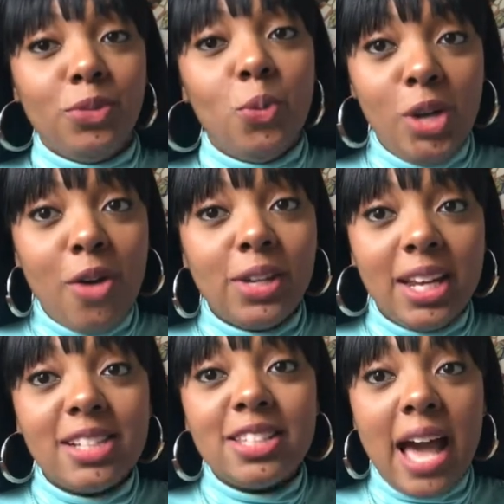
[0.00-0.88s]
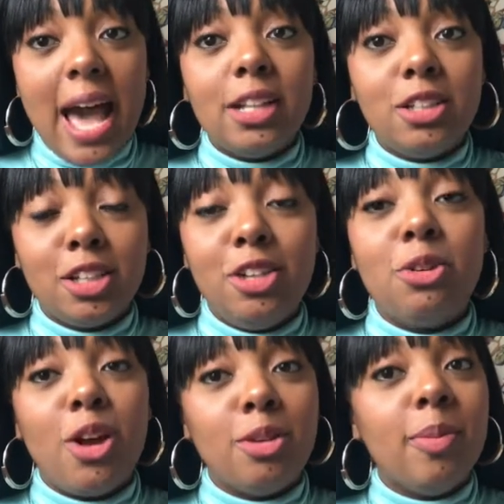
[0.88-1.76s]
We're going to get into how to look
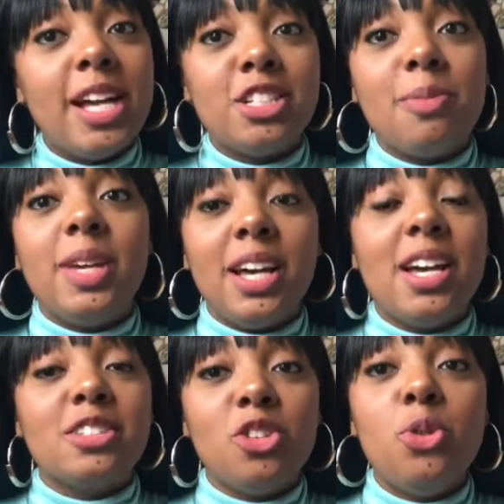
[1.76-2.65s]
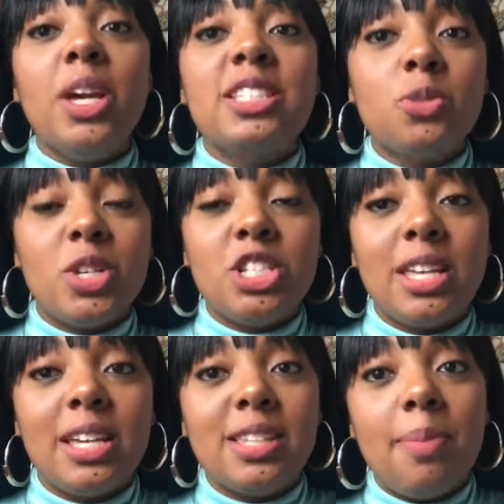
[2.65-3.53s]
cute on a budget, because you can switch
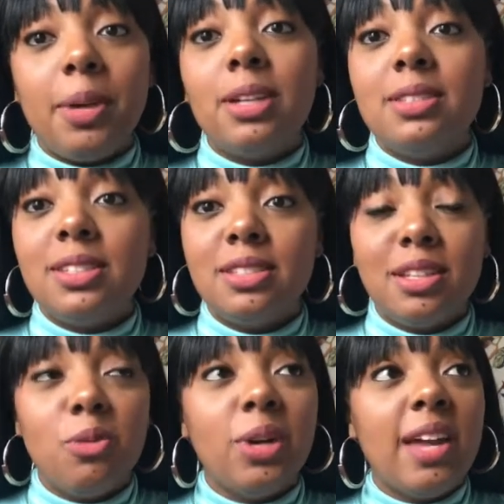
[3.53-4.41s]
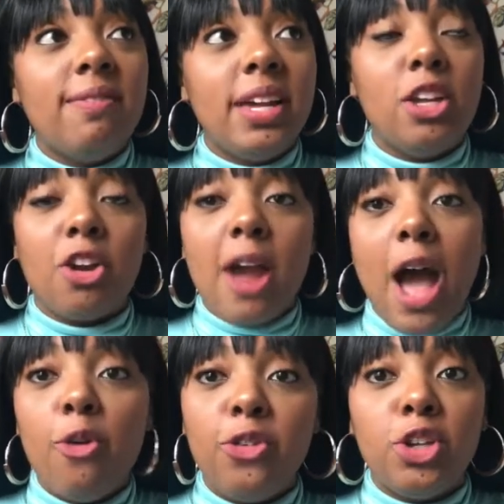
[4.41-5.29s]
things up and consistently reinvent your
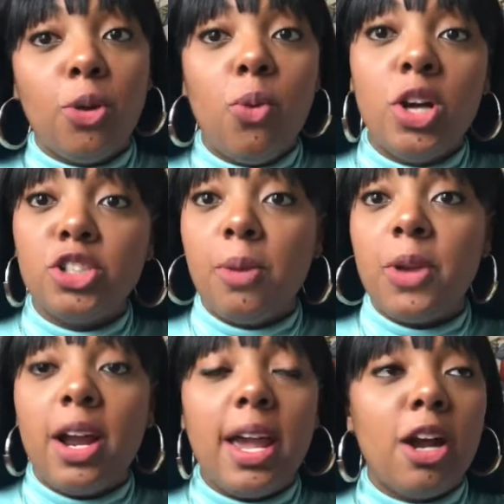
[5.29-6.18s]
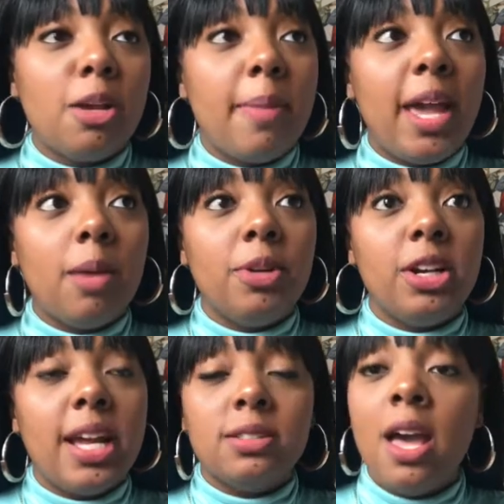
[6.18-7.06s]
outfit, your wardrobe, your hair, your makeup, your
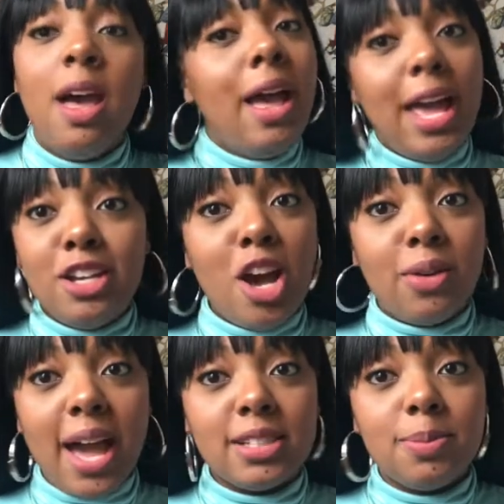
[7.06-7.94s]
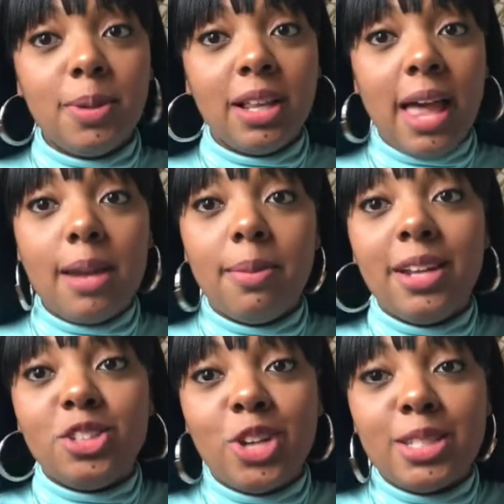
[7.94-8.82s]
nails, and don't got to spend a lot of
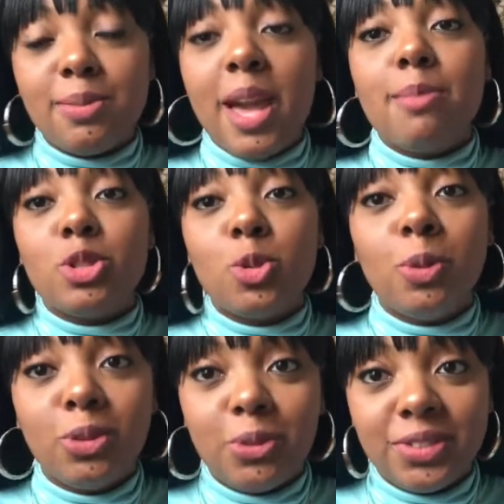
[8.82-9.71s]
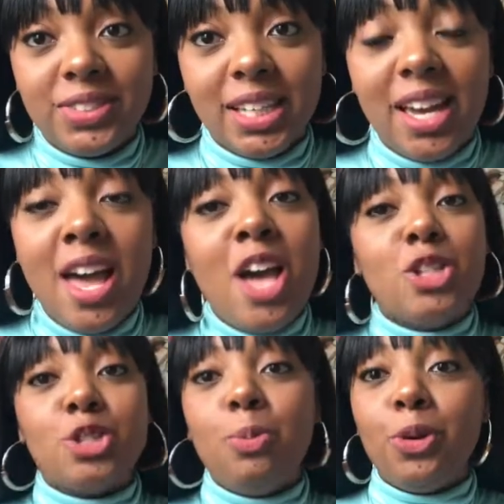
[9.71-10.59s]
money. Trust me, I'm super thrifty,
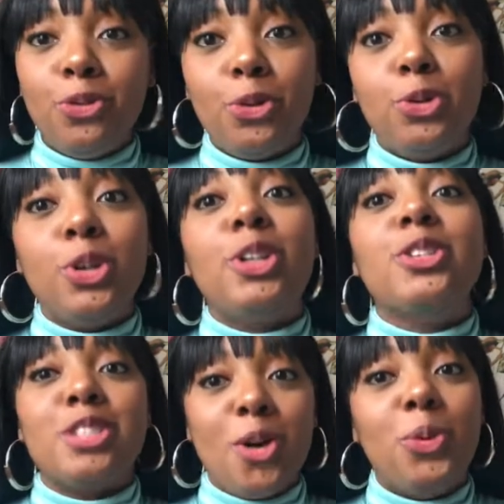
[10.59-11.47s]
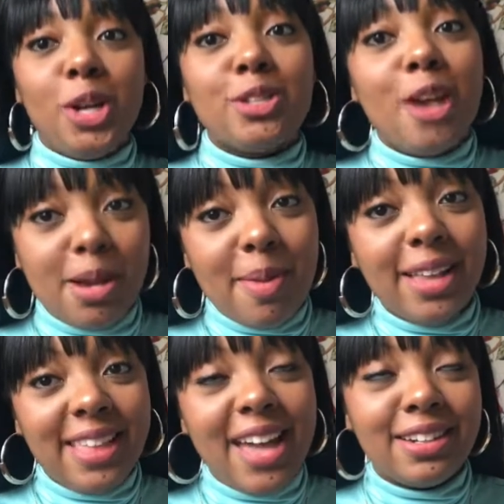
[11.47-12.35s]
super frugal, so we're going to talk
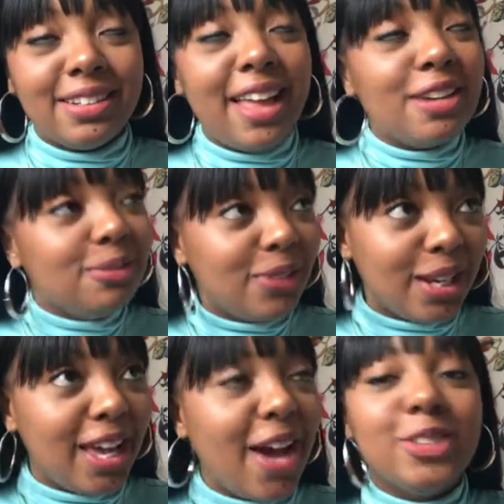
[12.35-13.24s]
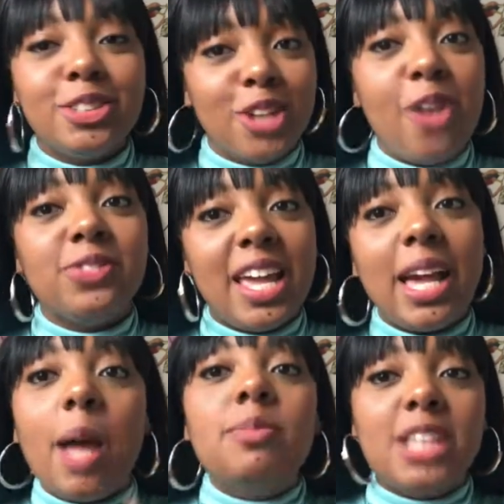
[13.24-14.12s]
about that in a later video. So don't
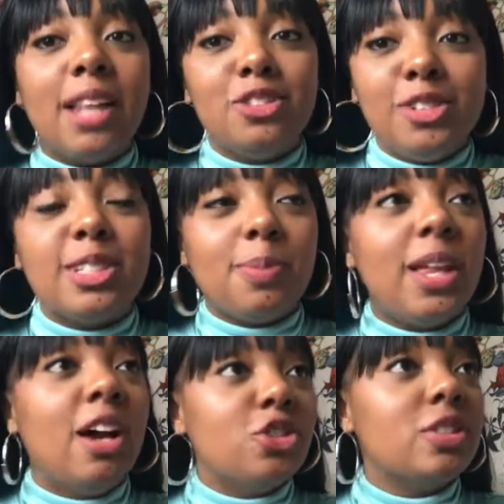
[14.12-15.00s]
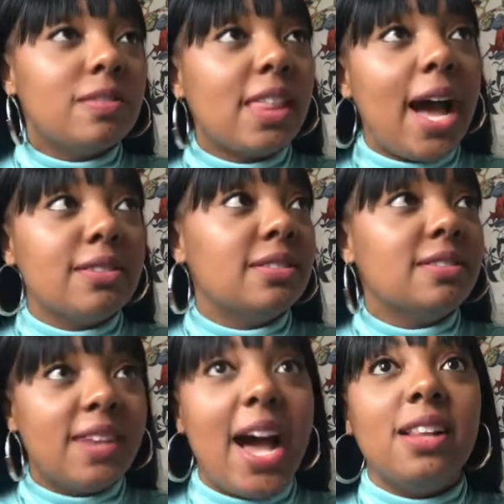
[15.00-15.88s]
think I'm telling you to spend hundreds of
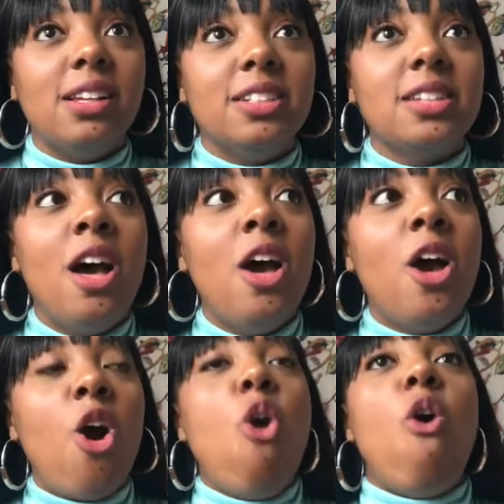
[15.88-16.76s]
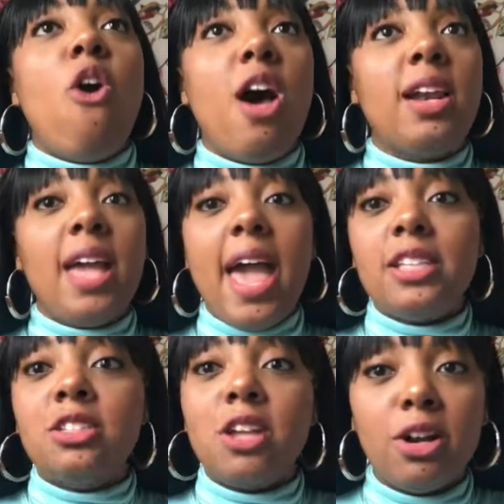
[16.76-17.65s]
thousands of dollars on
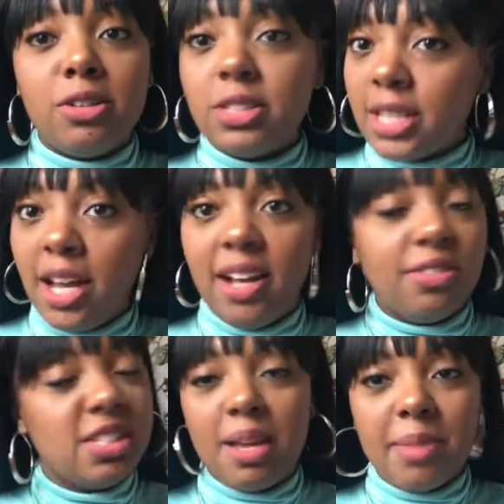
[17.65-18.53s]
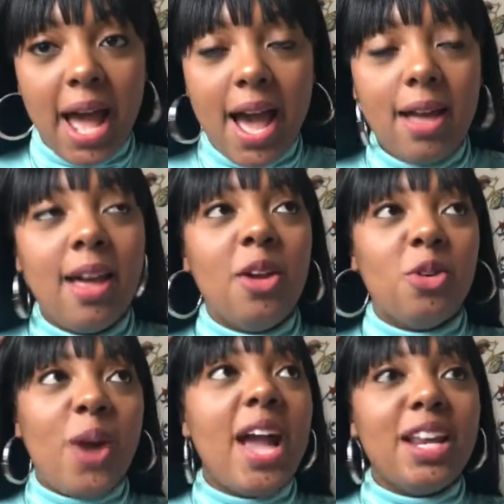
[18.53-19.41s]
external stuff, because I'm not,
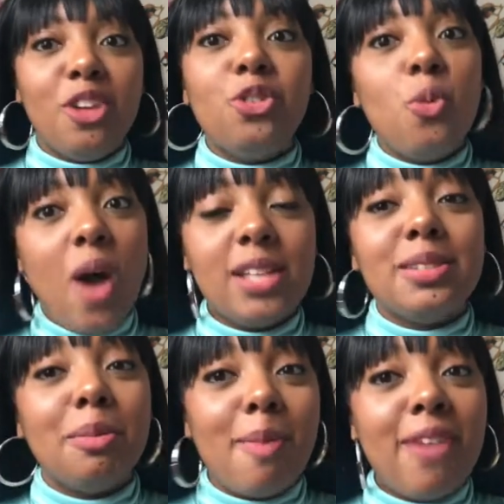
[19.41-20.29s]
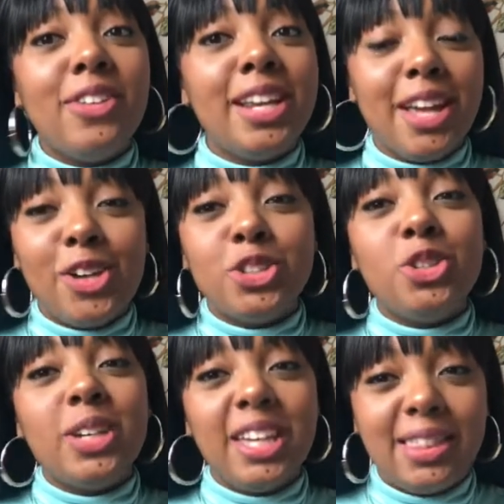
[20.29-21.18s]
right? And if you watch some of my videos,
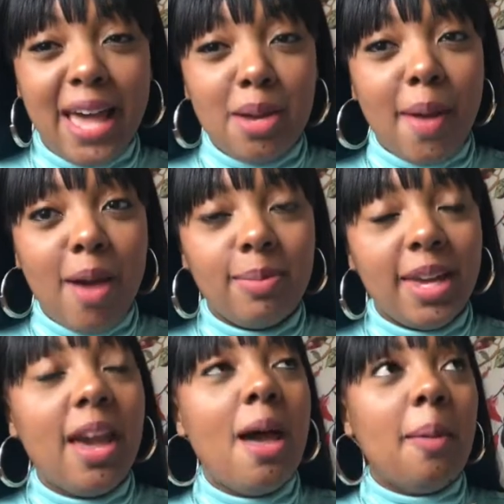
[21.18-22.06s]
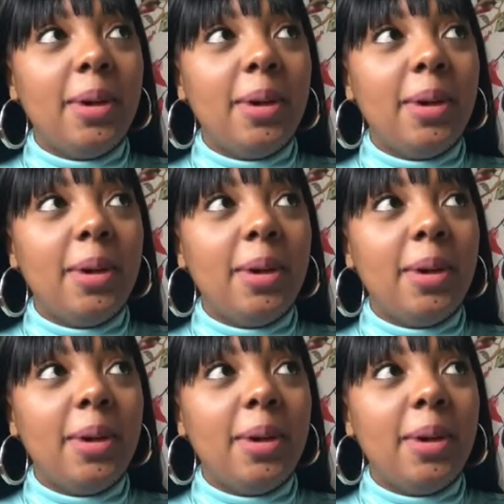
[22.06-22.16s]
you'll get that about me.